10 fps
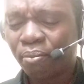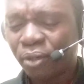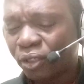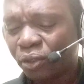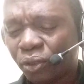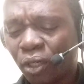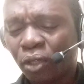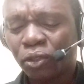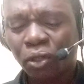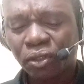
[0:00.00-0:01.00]
Please
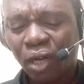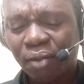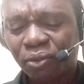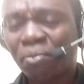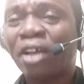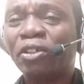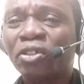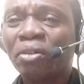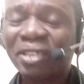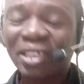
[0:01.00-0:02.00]
subscribe to my
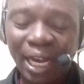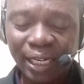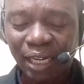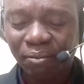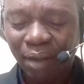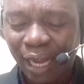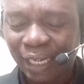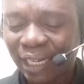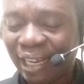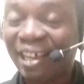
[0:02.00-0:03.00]
YouTube channel
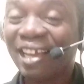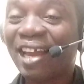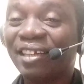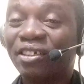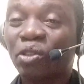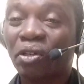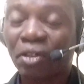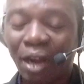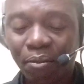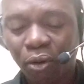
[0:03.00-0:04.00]
by clicking at the
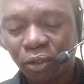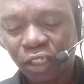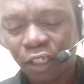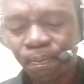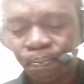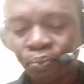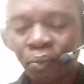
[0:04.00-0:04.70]
subscribe button.